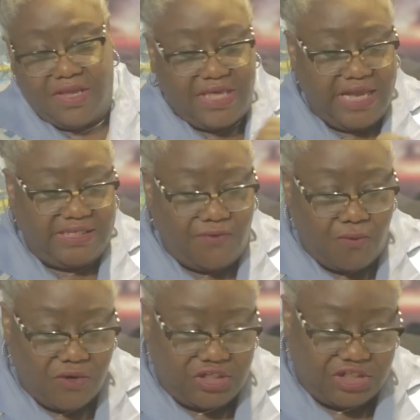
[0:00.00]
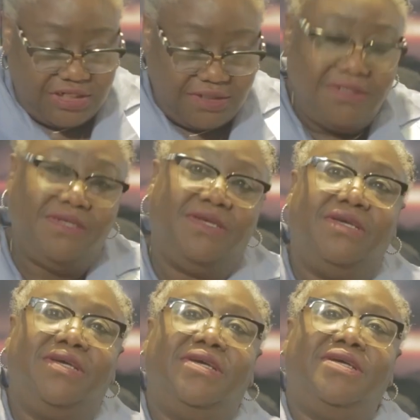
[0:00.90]
Thanks for watching.
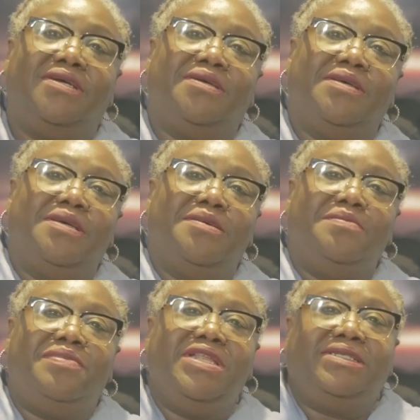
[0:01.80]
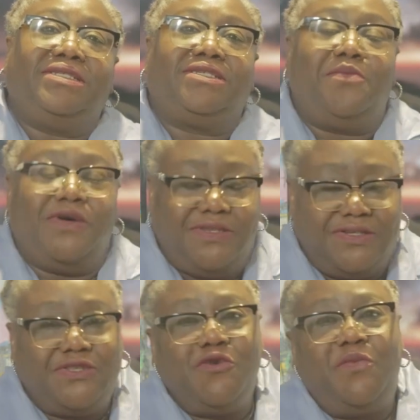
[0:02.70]
Please support
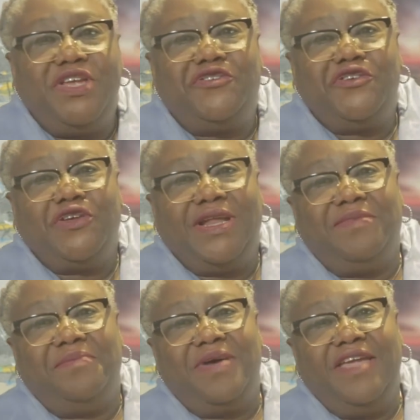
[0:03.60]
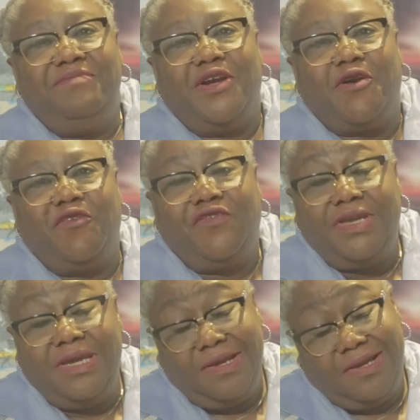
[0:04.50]
us through Patreon and by buying me
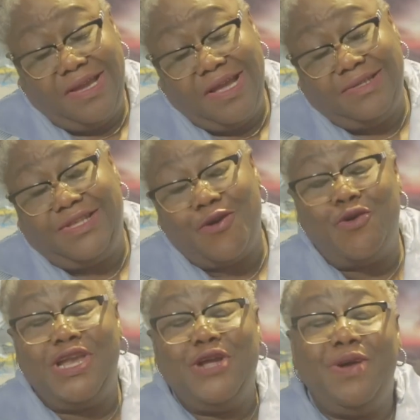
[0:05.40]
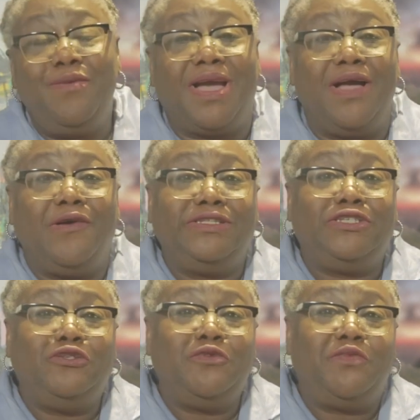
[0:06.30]
coffee. It's the only way we can
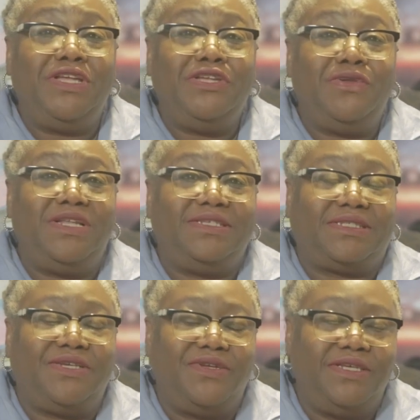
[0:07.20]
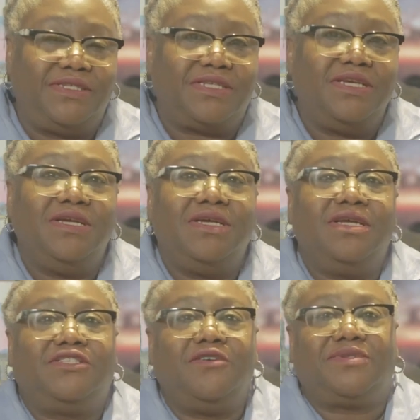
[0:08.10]
continue to bring you this series.
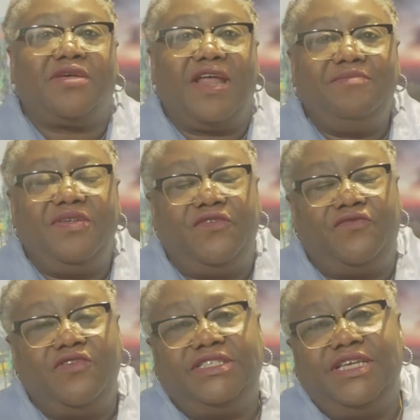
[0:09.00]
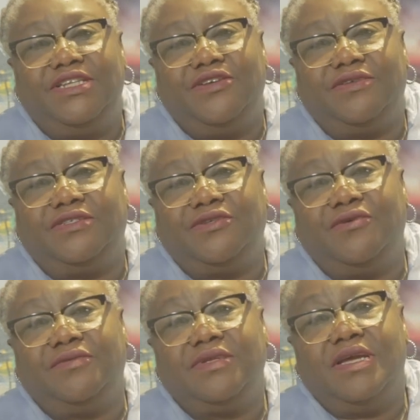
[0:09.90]
Subscribe if you've not yet done
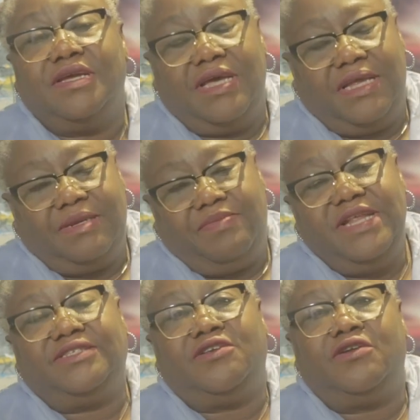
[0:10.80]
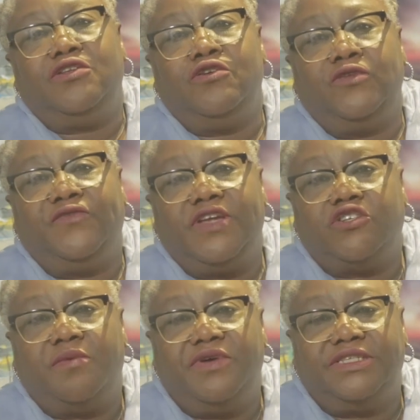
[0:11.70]
so, and please turn on your
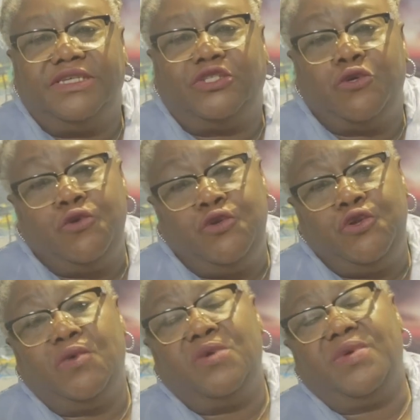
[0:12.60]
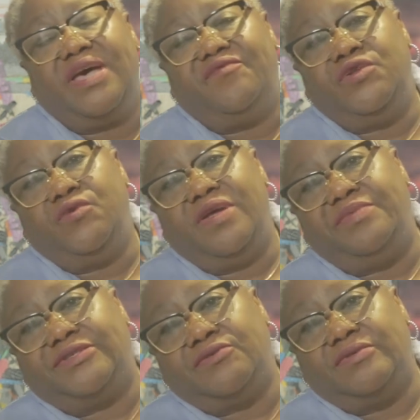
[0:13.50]
notification button so you know when we have new
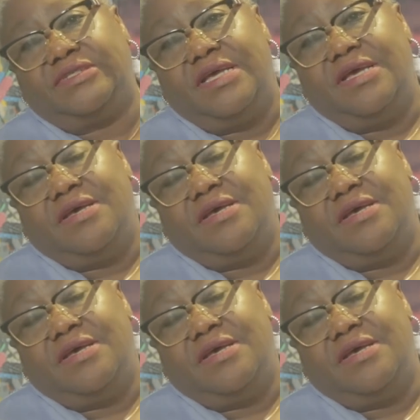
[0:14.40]
episodes.